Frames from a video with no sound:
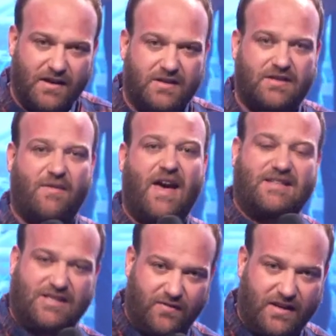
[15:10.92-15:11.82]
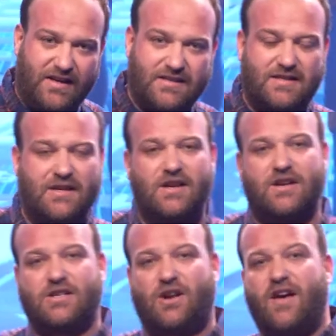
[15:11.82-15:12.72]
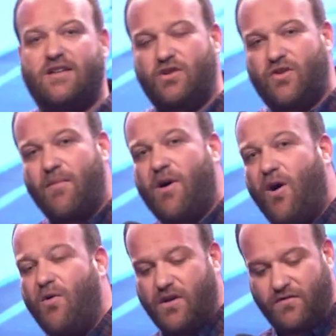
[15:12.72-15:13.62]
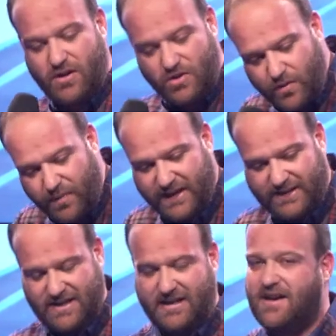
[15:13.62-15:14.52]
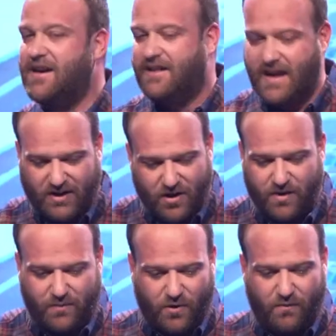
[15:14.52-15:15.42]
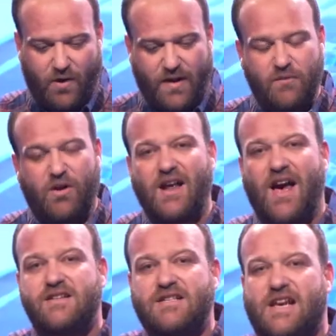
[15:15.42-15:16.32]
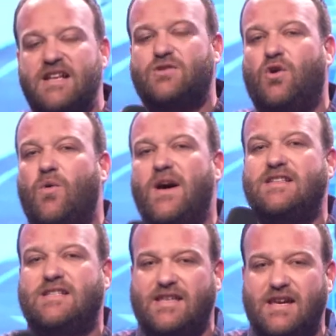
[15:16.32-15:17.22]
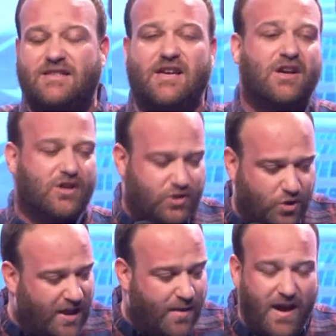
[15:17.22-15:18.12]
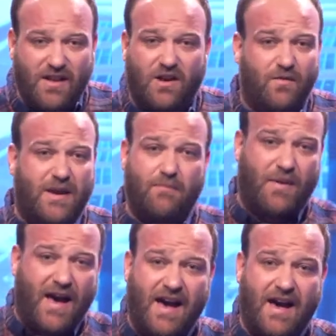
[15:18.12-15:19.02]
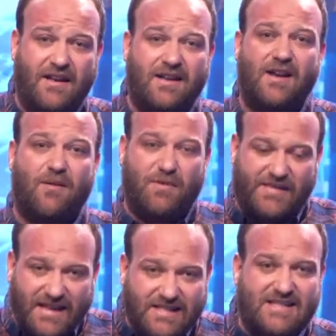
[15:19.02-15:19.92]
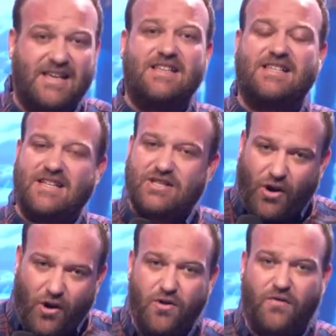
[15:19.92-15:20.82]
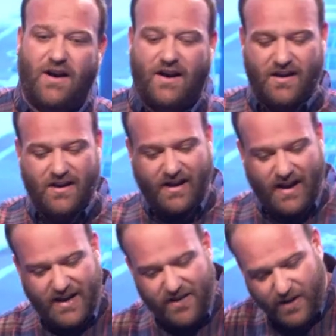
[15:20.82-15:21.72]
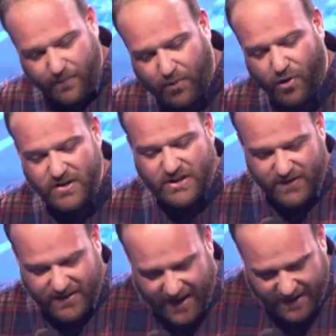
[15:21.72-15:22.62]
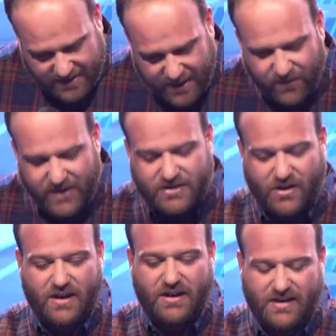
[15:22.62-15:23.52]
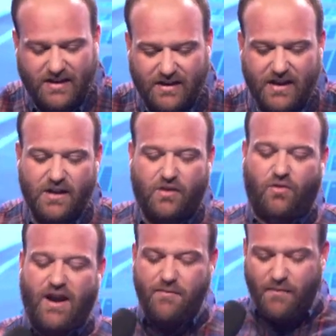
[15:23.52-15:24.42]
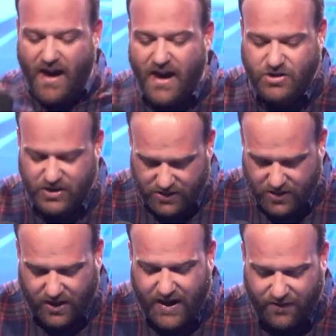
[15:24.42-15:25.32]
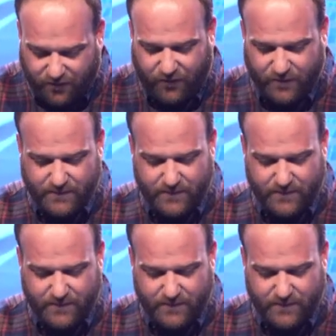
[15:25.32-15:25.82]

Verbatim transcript: some activities so that I could grab hold of the new blessing that God brought my way. And we've got to understand there's always things. Sure, they may not have been bad, but that season is over, and now you've got to prune some activity so that you can create margin in your life.